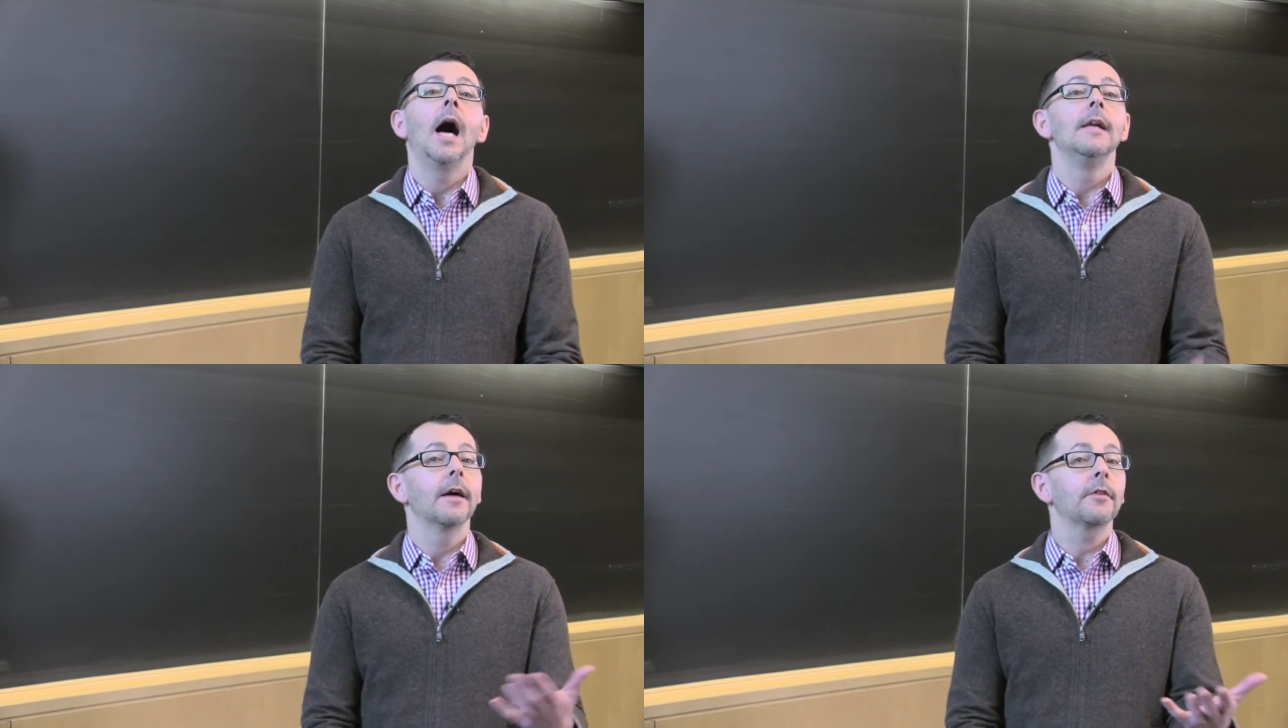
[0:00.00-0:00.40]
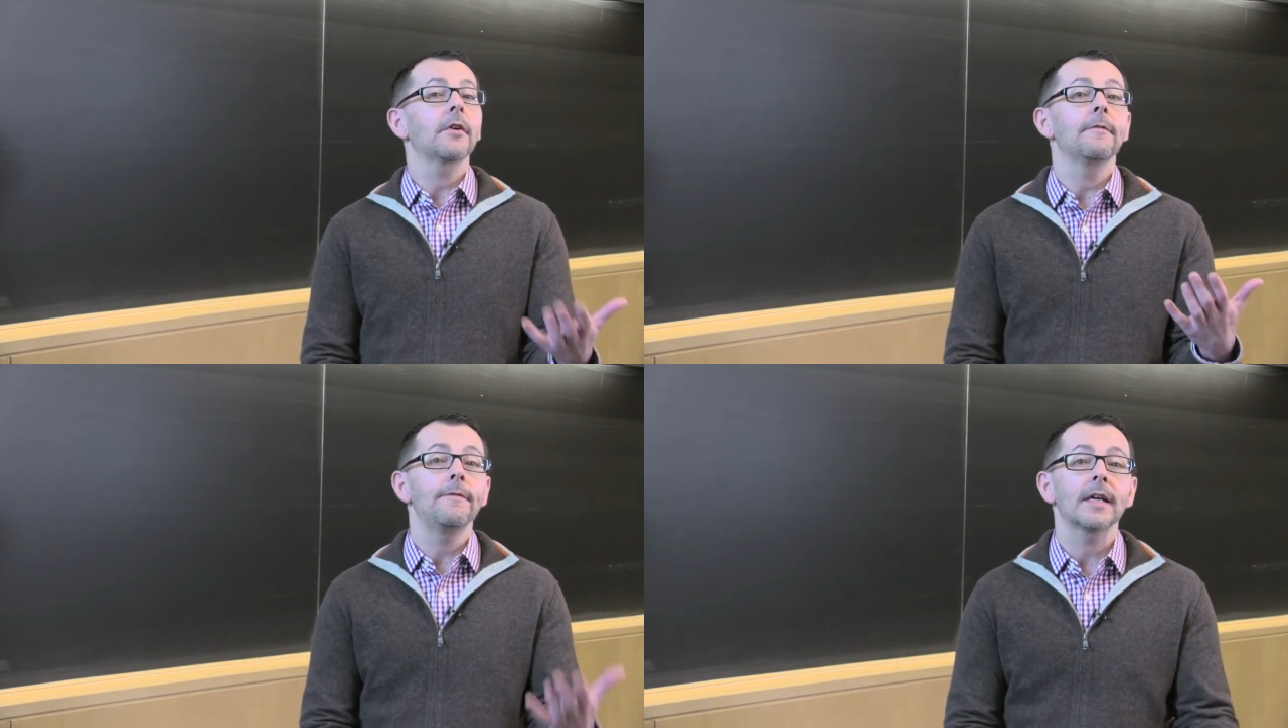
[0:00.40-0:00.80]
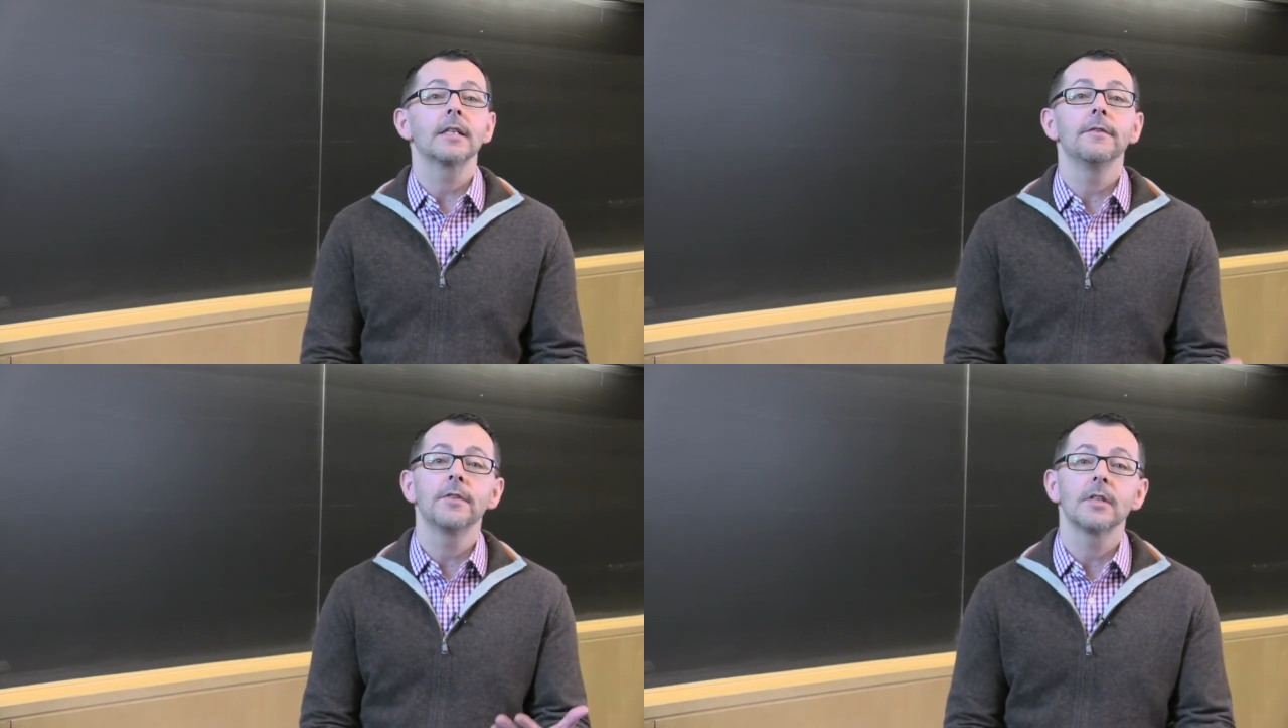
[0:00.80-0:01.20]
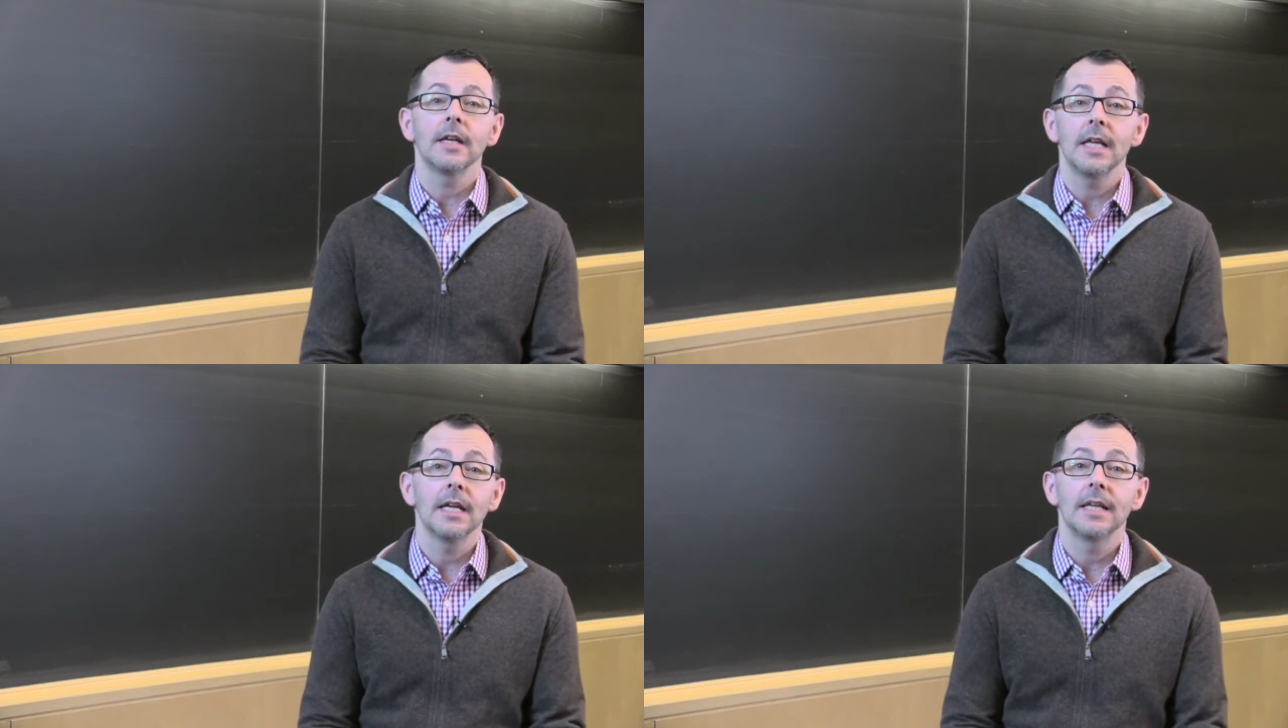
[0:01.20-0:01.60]
Another effective
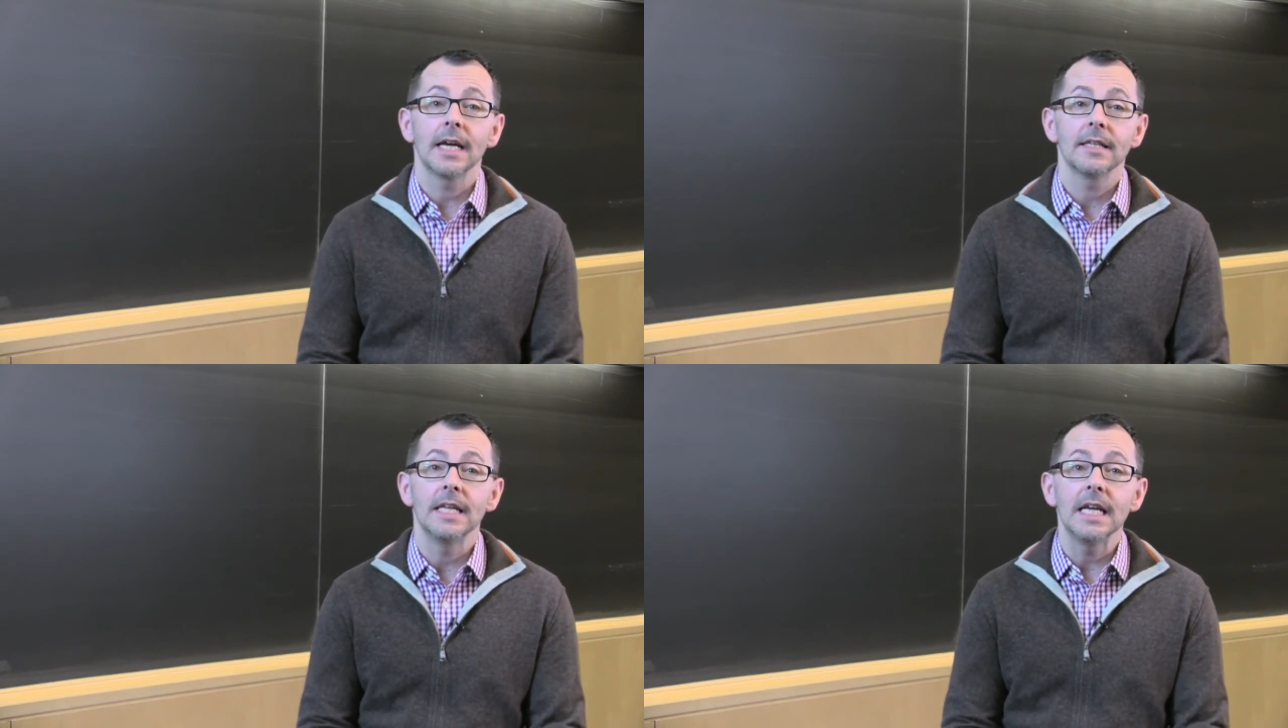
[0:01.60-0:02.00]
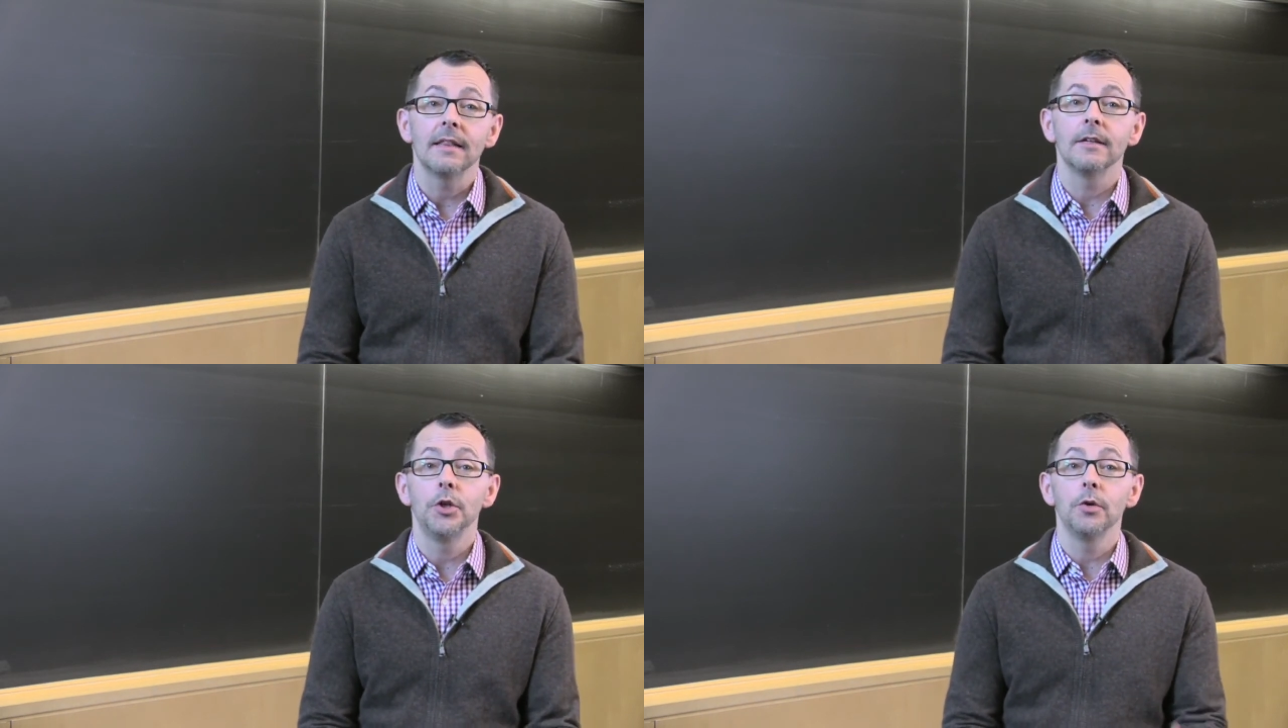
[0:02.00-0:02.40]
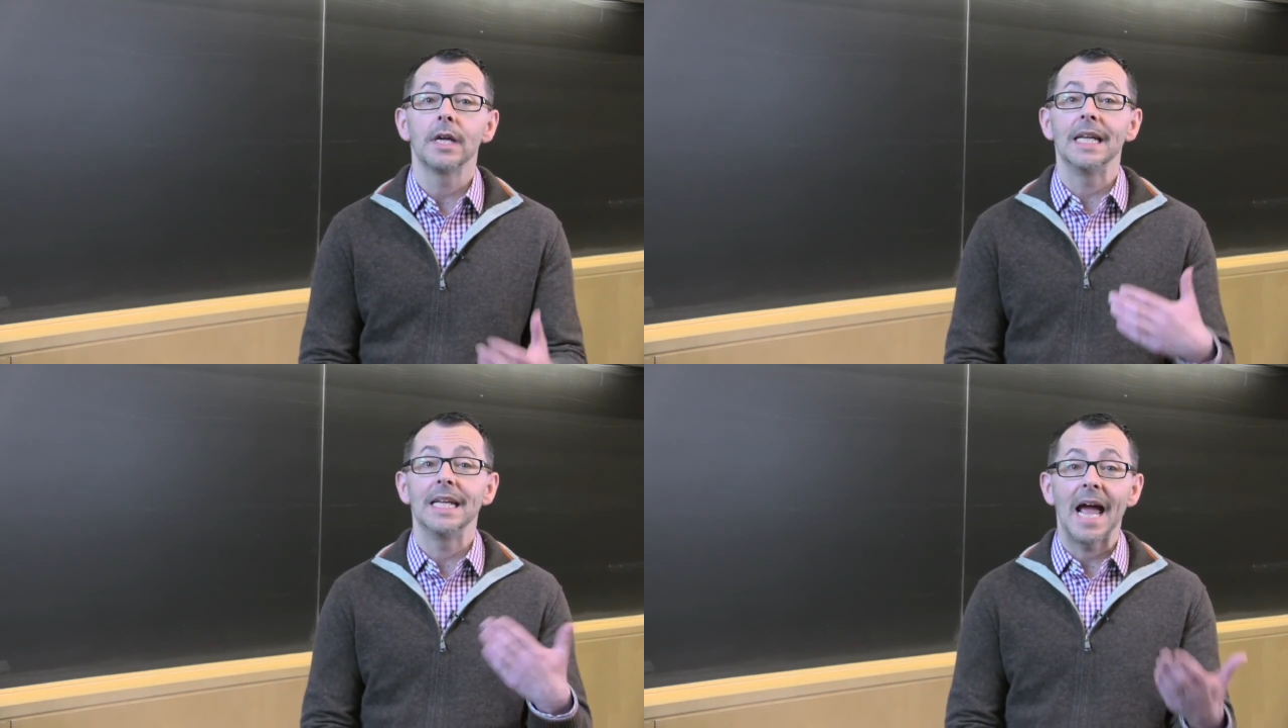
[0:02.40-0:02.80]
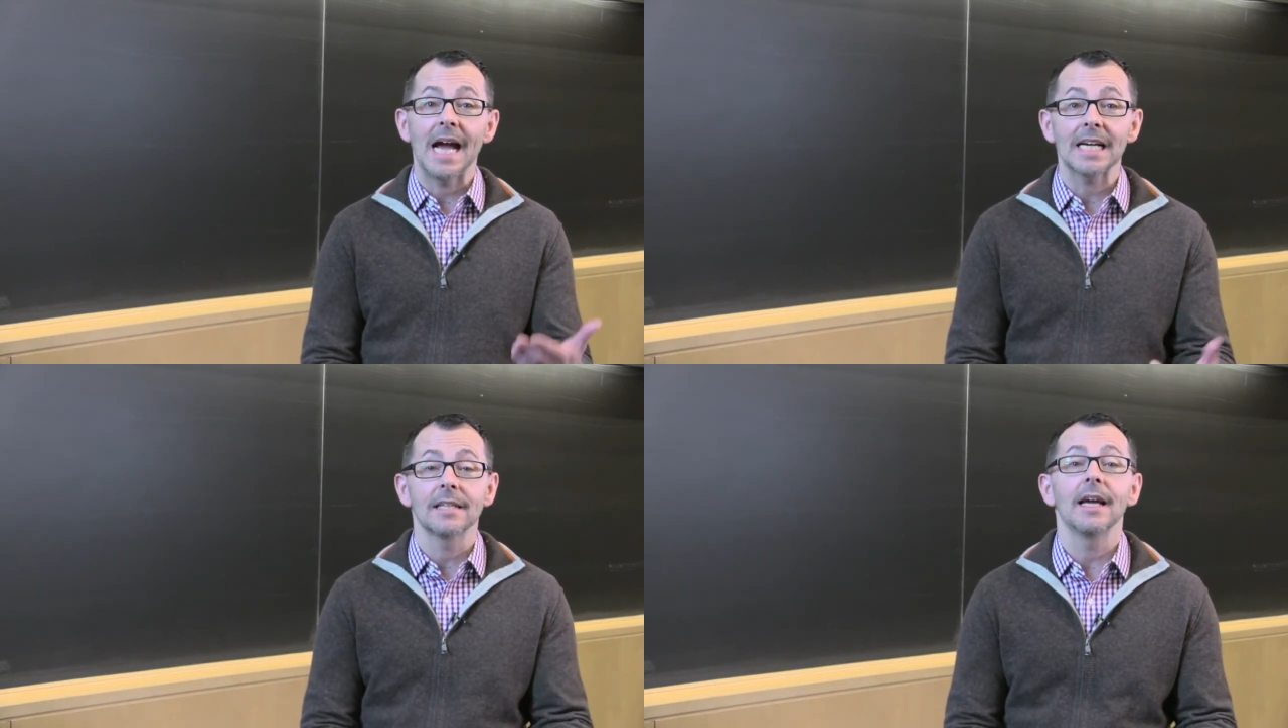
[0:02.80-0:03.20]
studying technique that you can
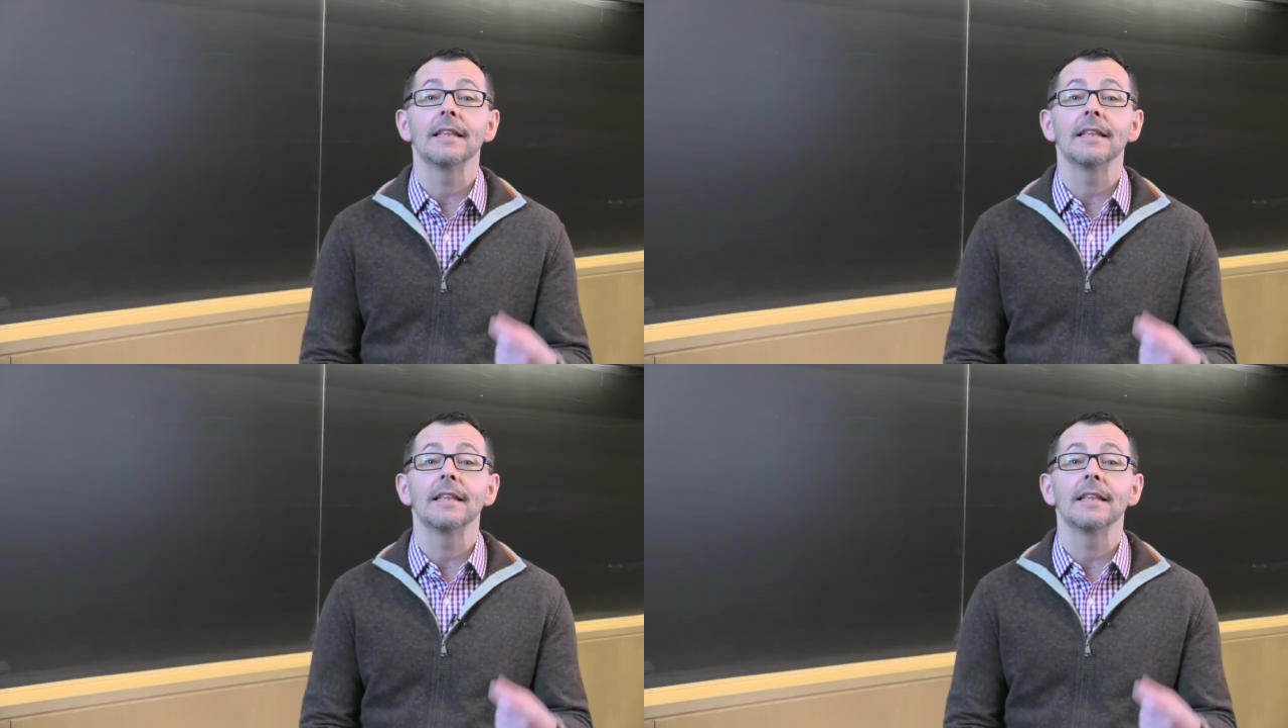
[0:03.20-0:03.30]
enact